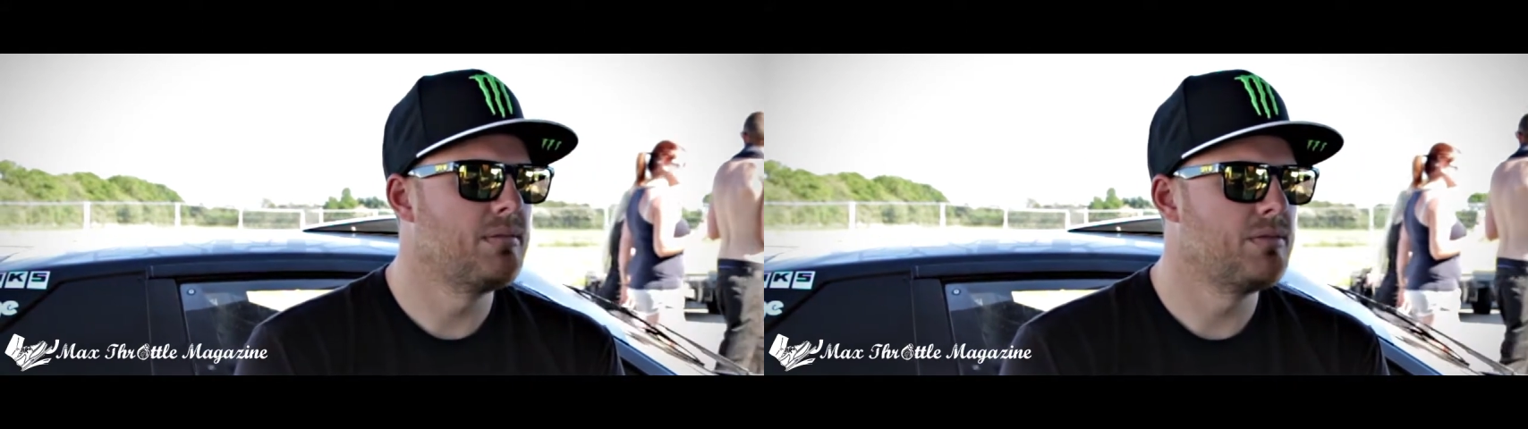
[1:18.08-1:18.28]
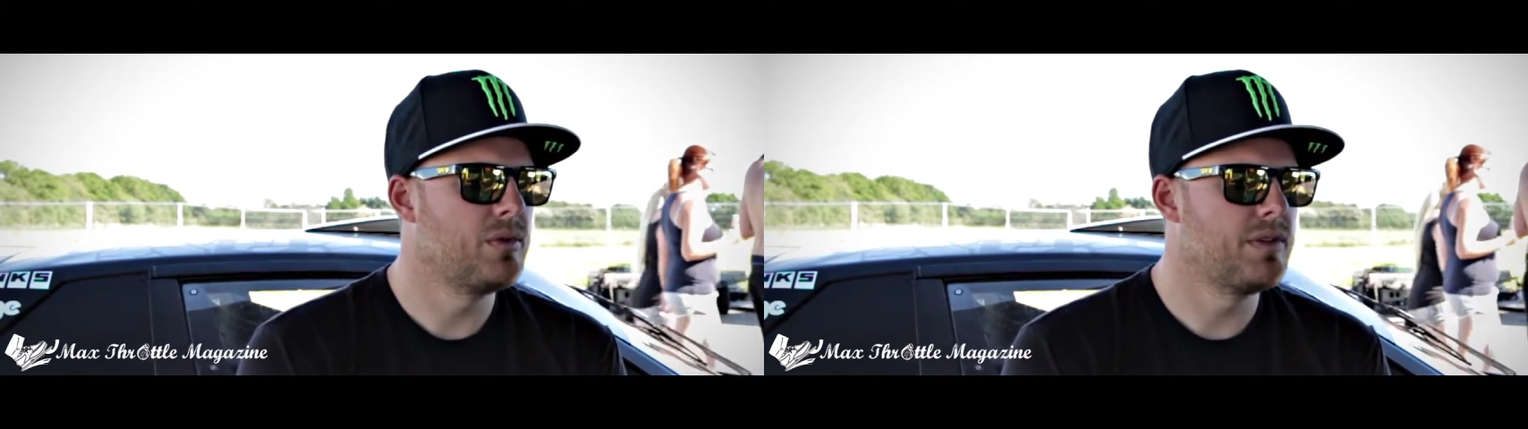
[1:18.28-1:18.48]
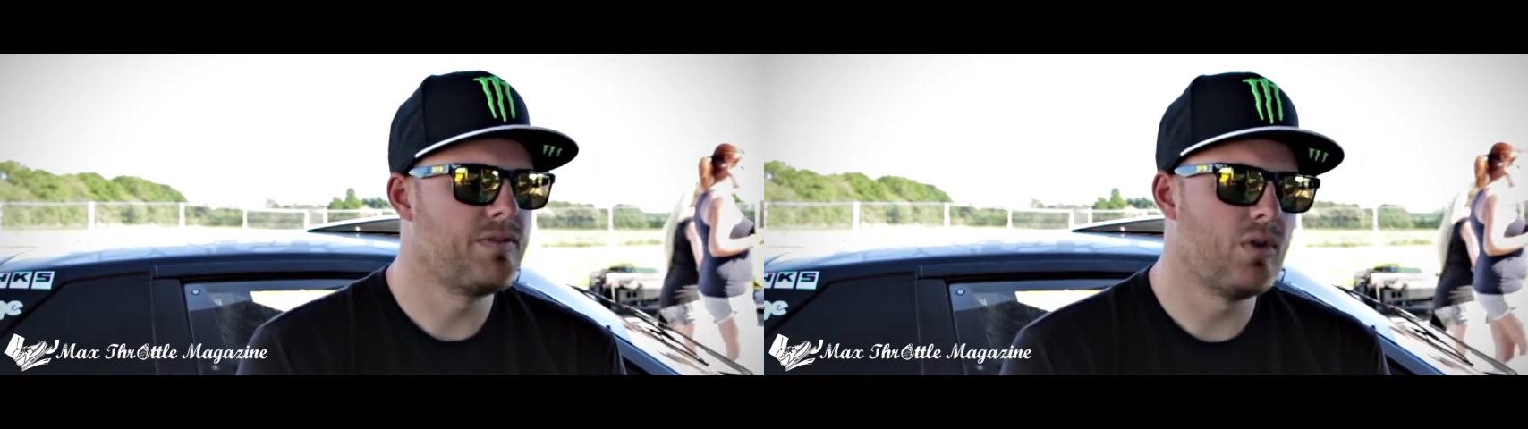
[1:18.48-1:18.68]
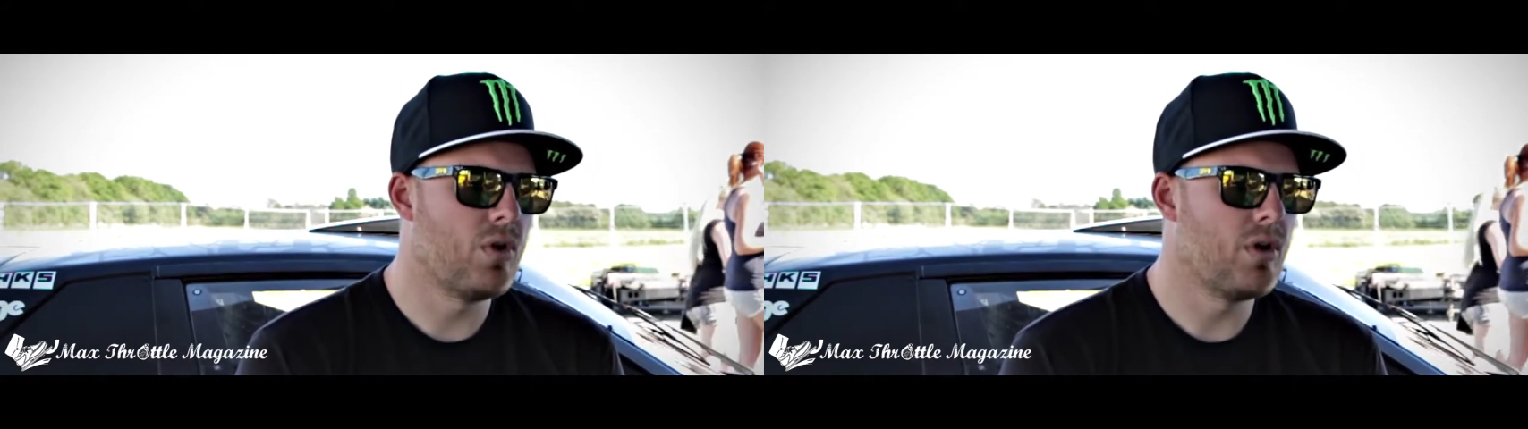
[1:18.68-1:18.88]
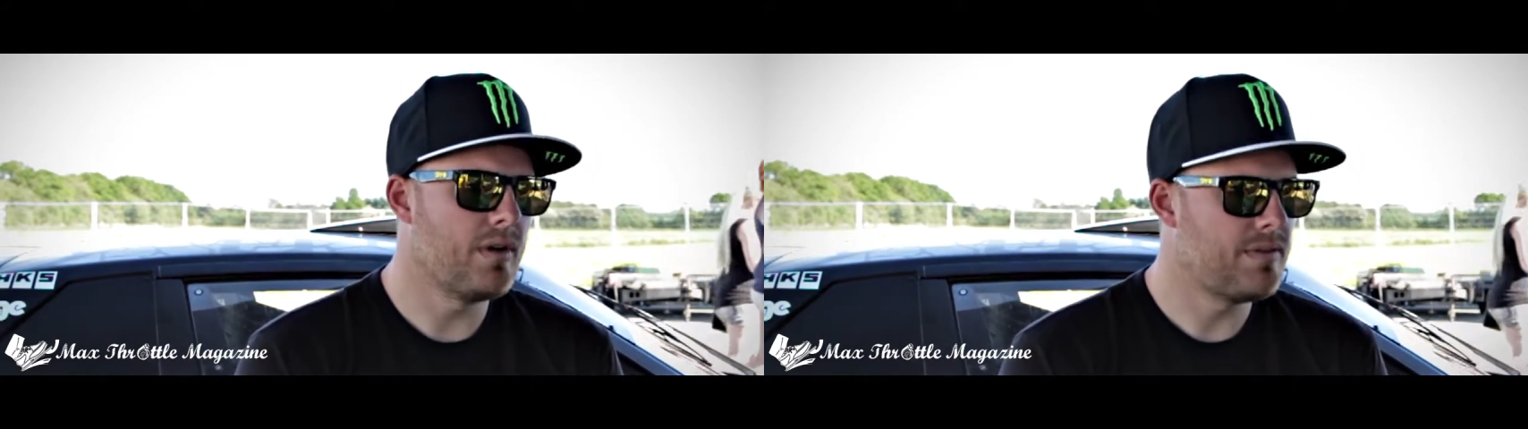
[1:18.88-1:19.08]
with a
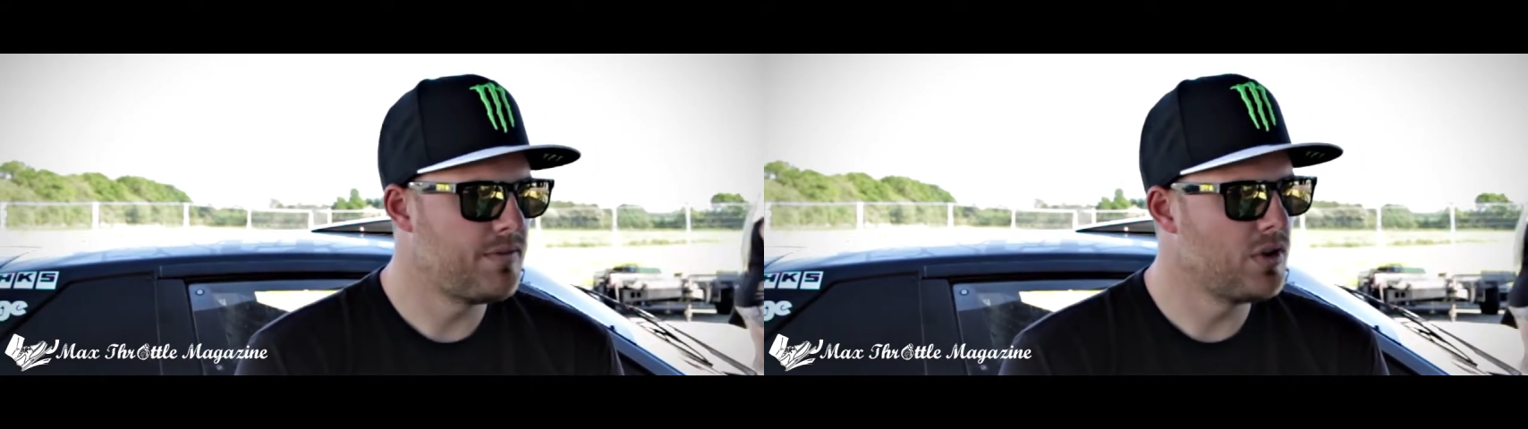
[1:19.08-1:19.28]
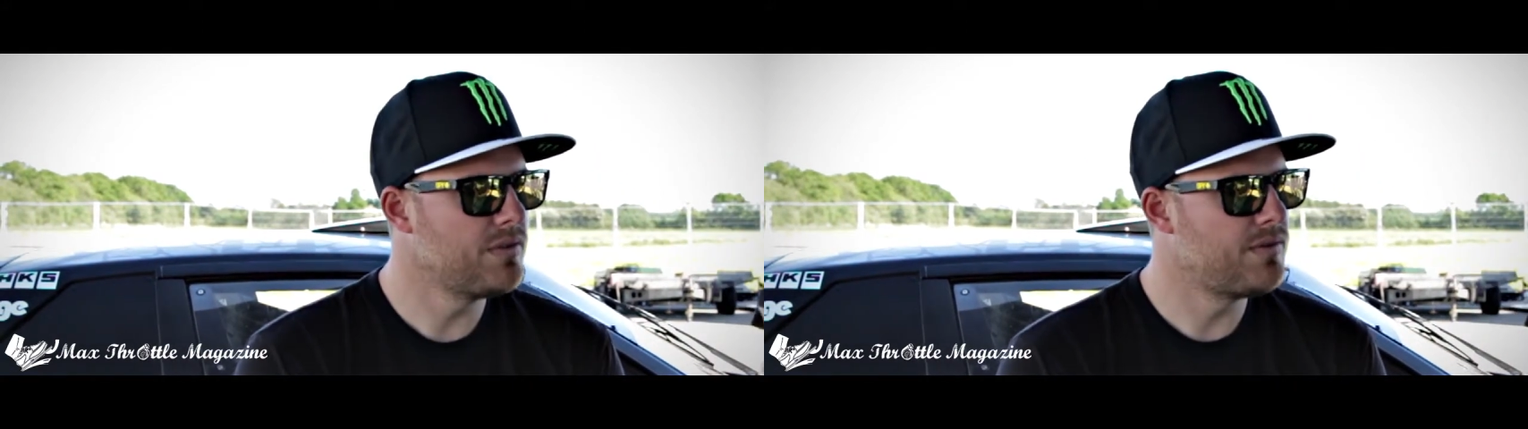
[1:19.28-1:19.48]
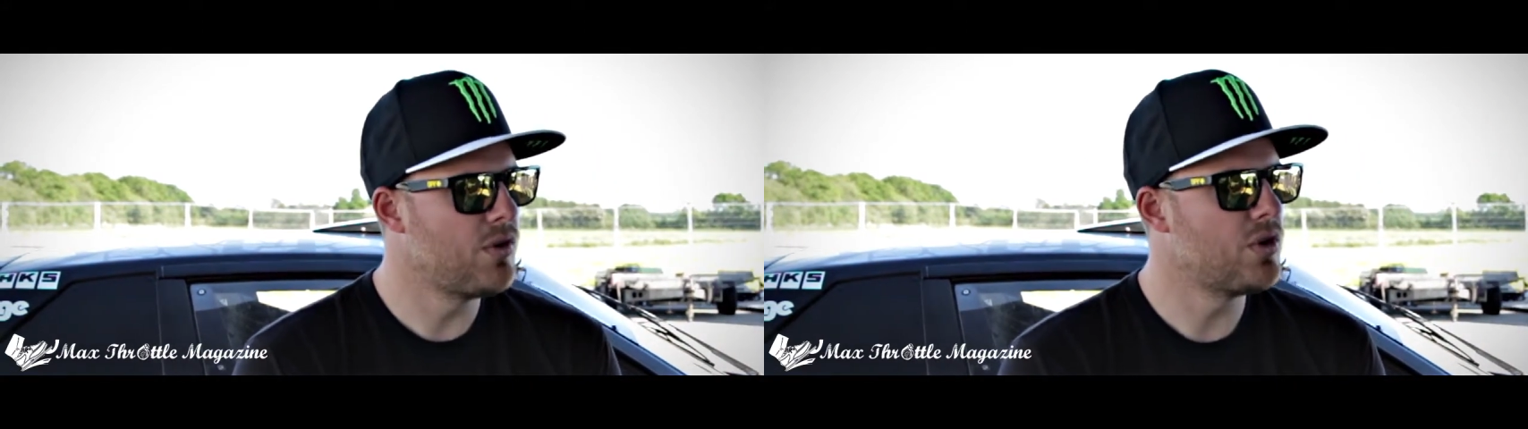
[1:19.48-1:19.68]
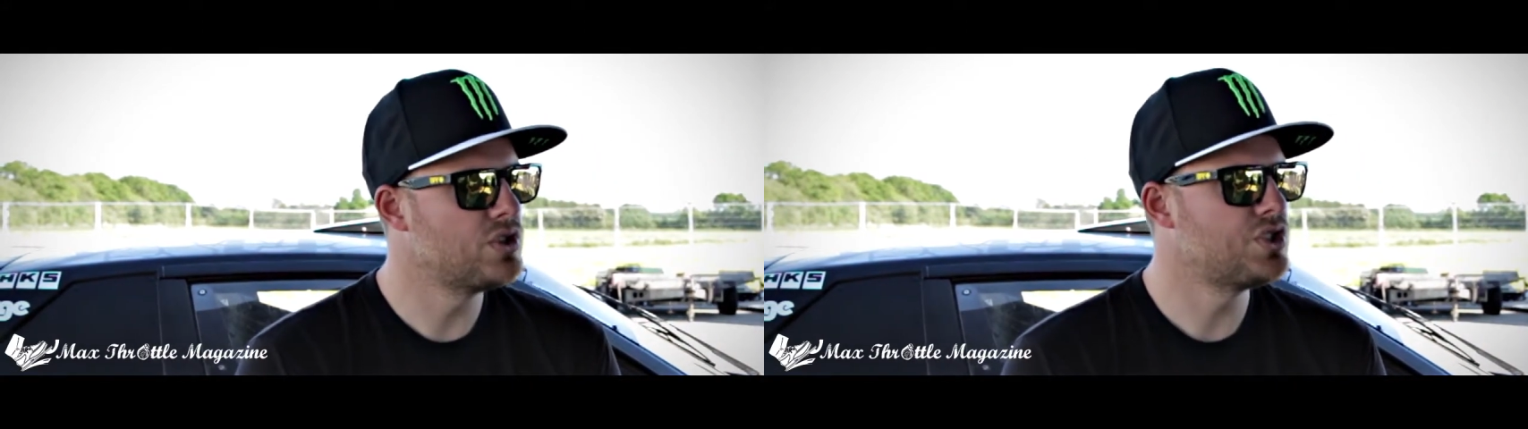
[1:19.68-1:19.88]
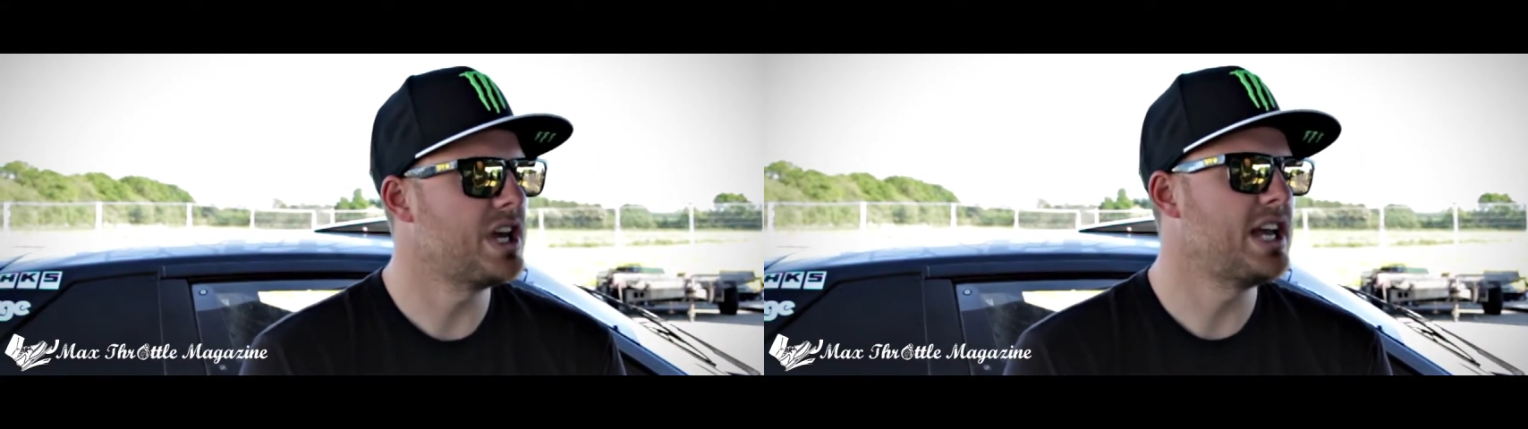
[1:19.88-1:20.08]
full
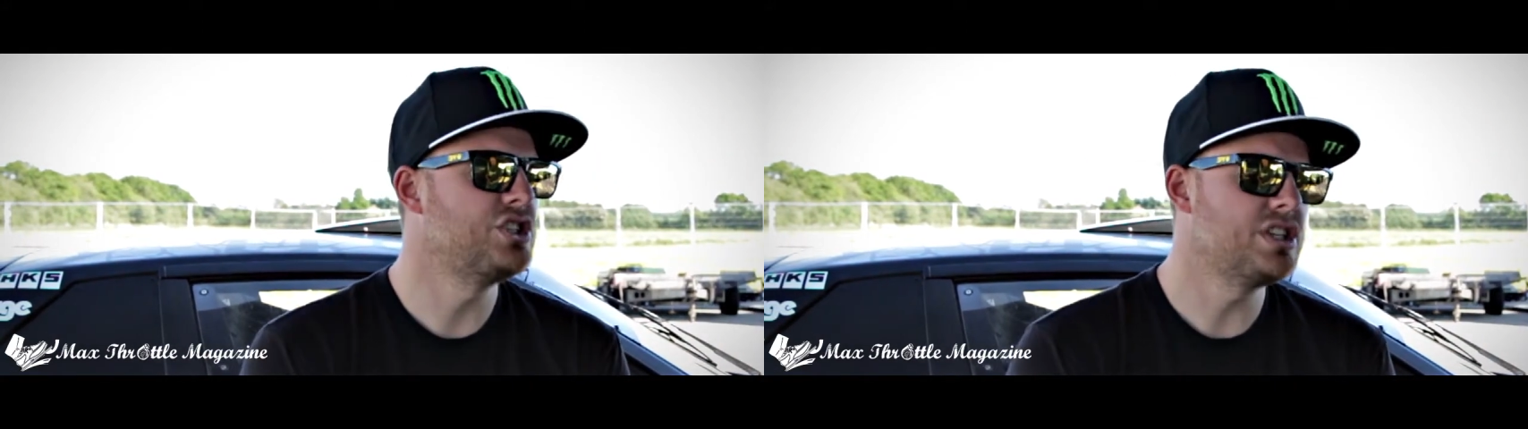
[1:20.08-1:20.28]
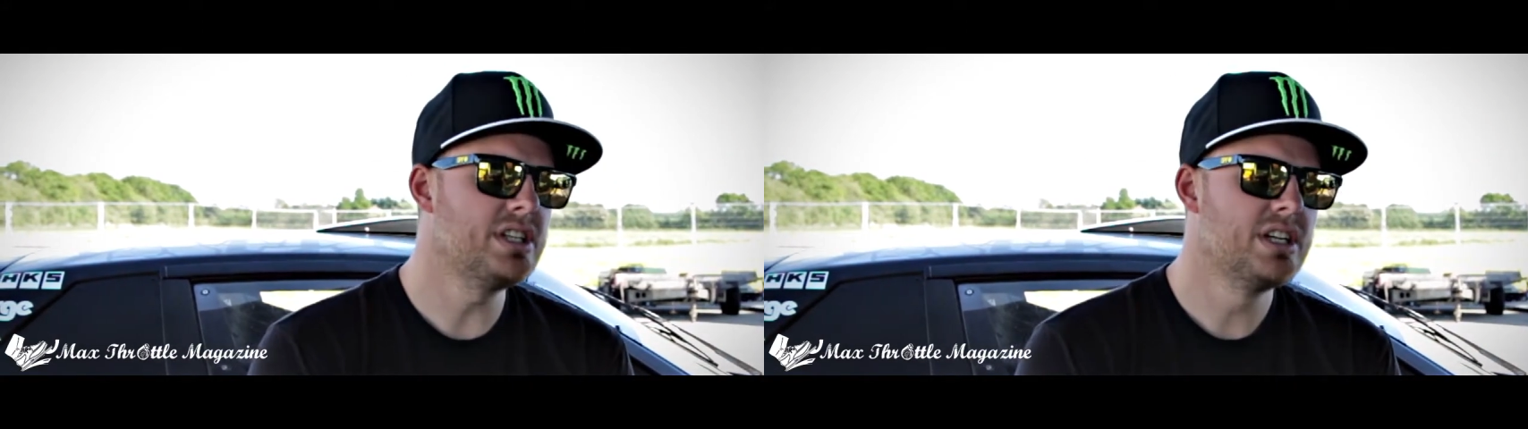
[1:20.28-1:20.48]
forged engine.